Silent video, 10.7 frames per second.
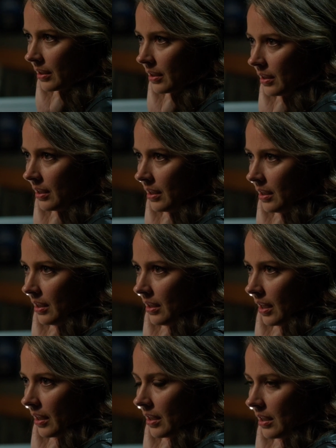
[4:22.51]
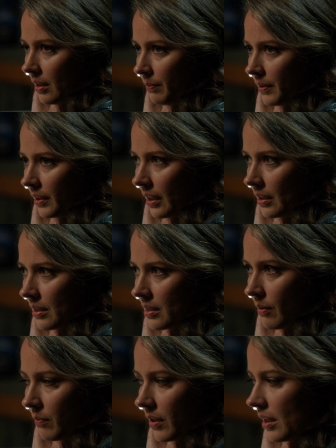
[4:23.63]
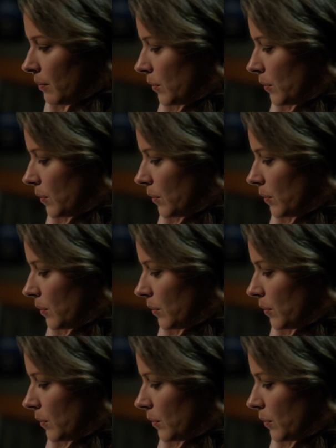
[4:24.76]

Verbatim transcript: What can I do? I need help looking into someone